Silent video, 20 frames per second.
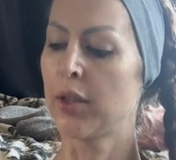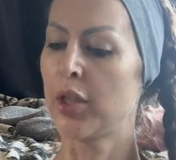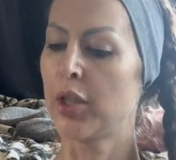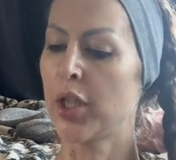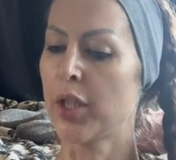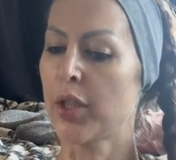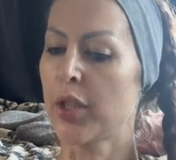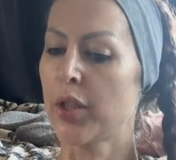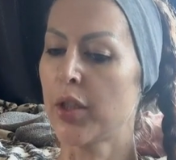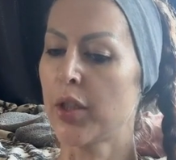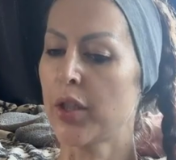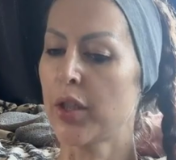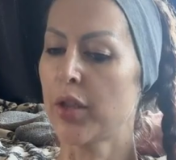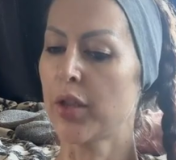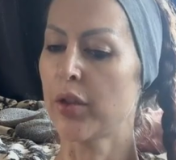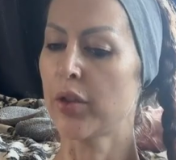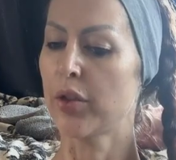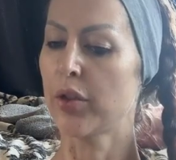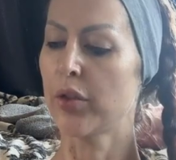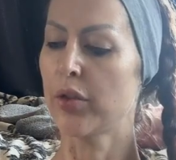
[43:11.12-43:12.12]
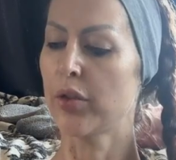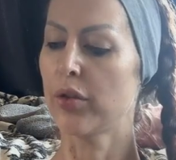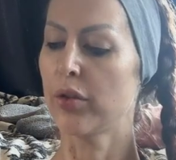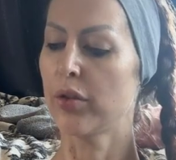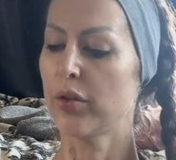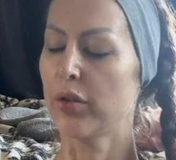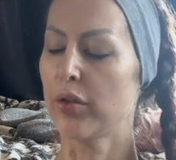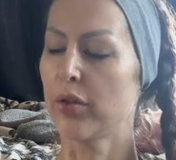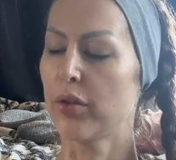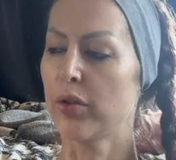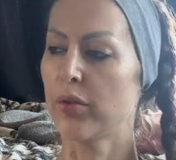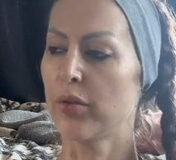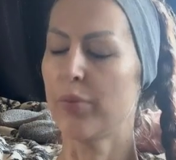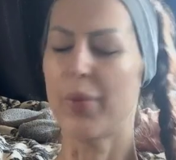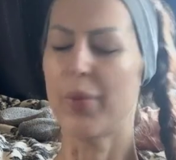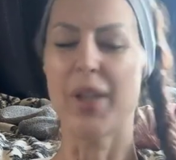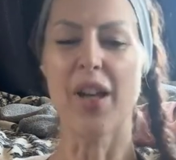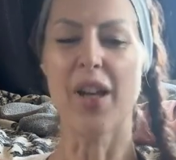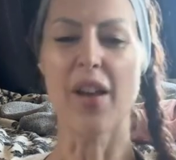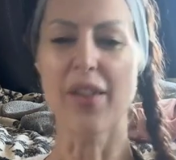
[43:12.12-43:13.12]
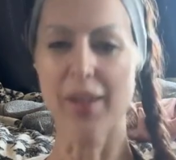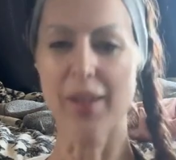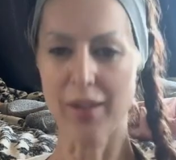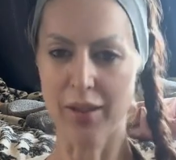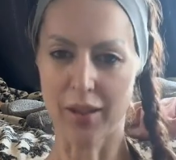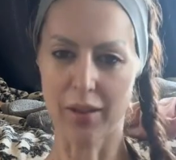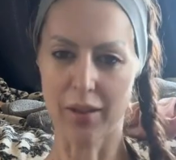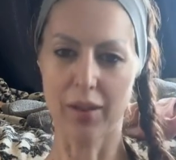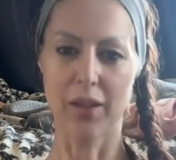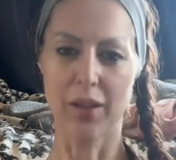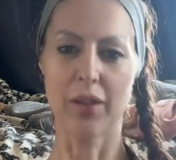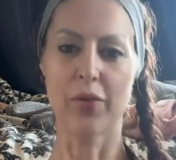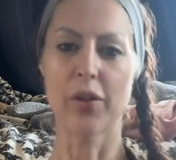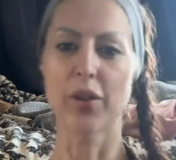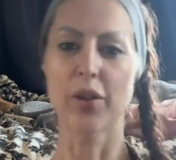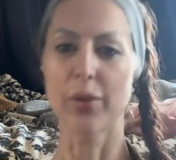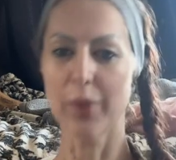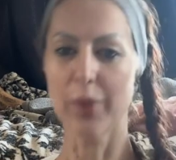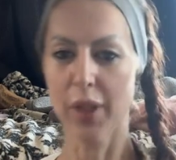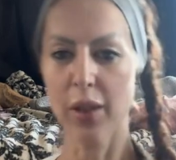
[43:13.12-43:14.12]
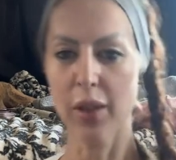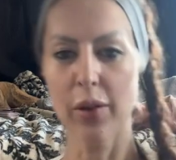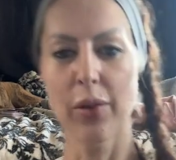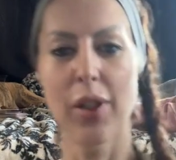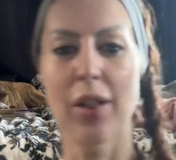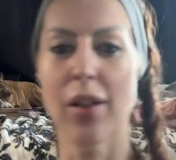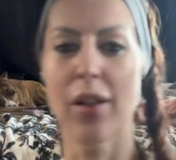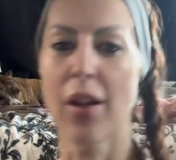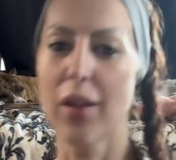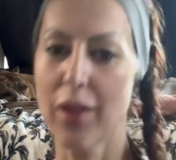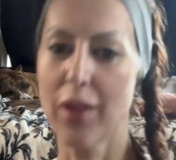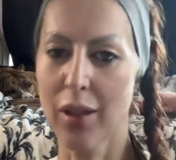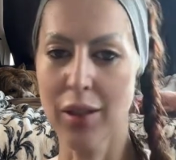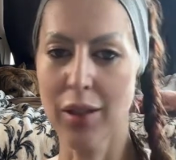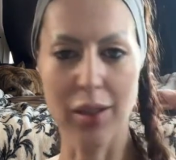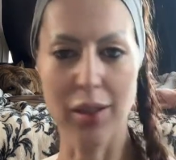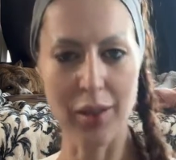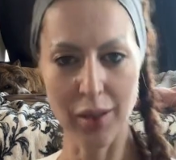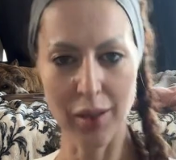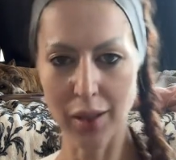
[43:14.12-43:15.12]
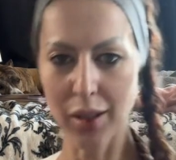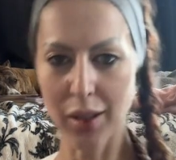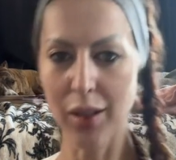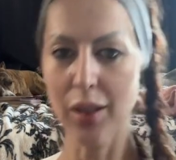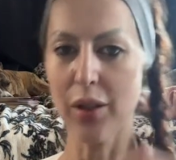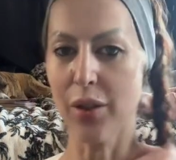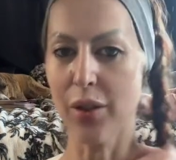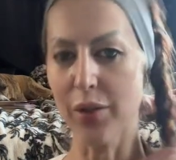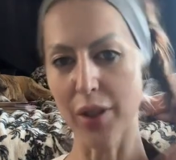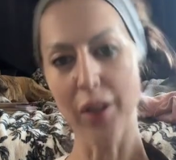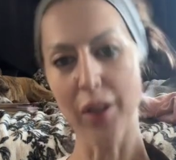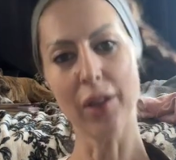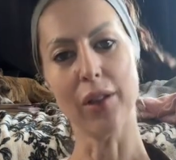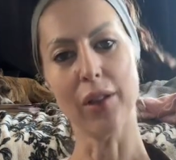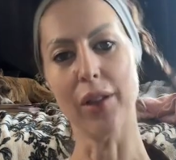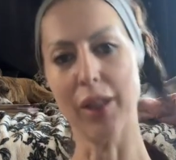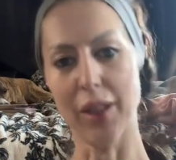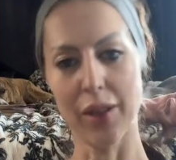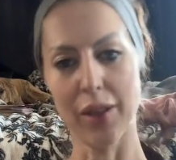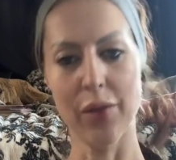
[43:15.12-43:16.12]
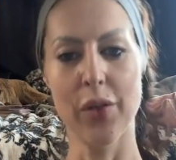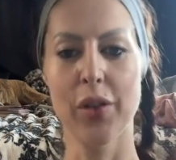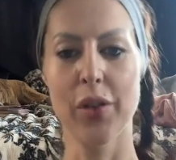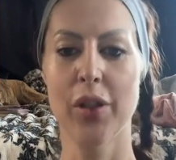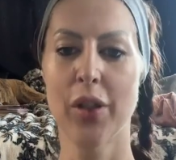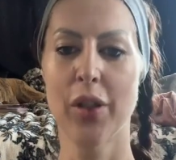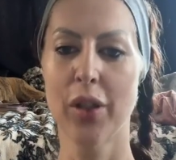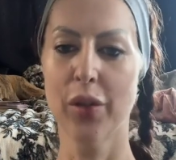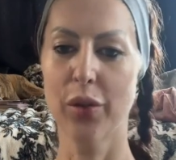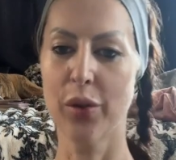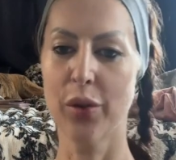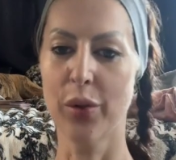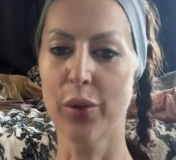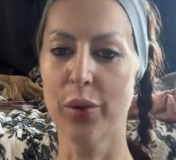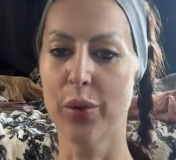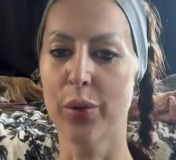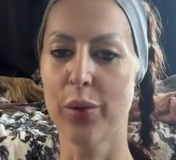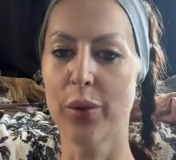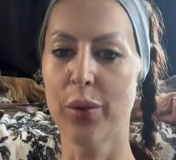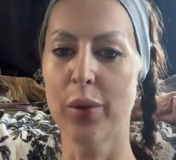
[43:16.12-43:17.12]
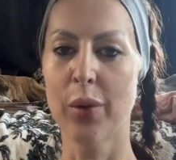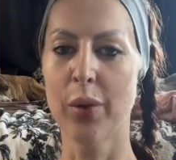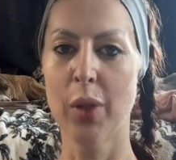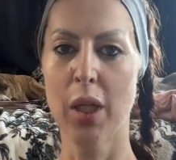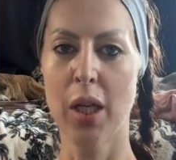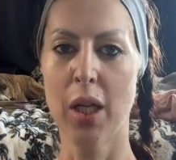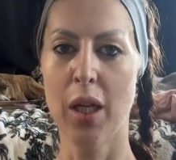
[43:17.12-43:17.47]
just be authentic. If you're doing it in authenticity, using your gifts to